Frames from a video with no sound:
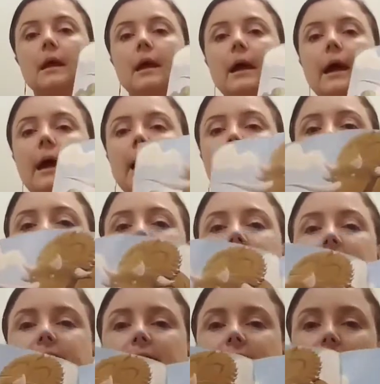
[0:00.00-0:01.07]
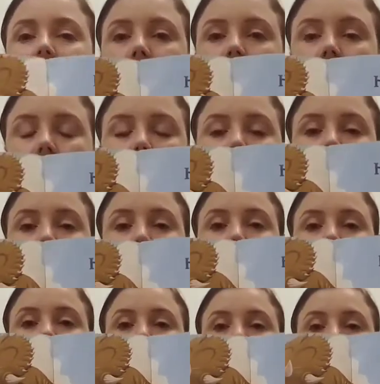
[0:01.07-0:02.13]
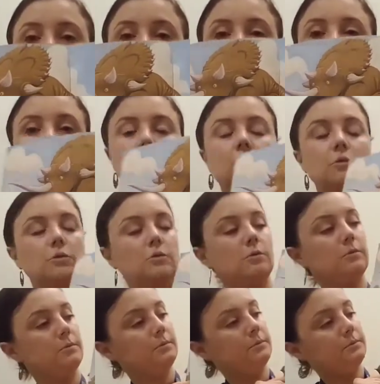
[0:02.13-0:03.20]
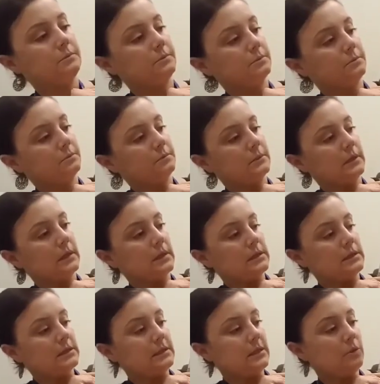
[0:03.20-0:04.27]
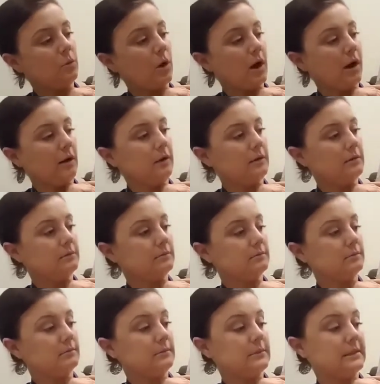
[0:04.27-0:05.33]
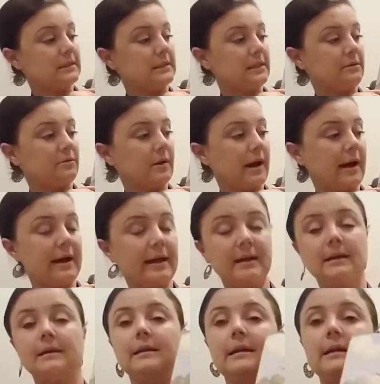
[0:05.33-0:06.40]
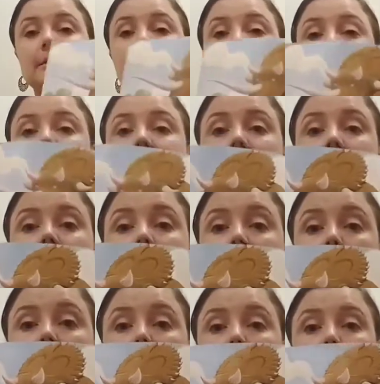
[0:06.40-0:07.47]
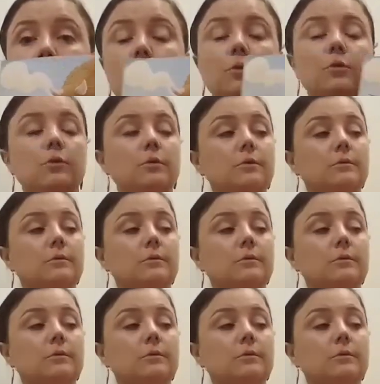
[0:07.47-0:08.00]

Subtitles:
How does a dinosaur go to school? Does he walk? Does he ride in a busy carpool?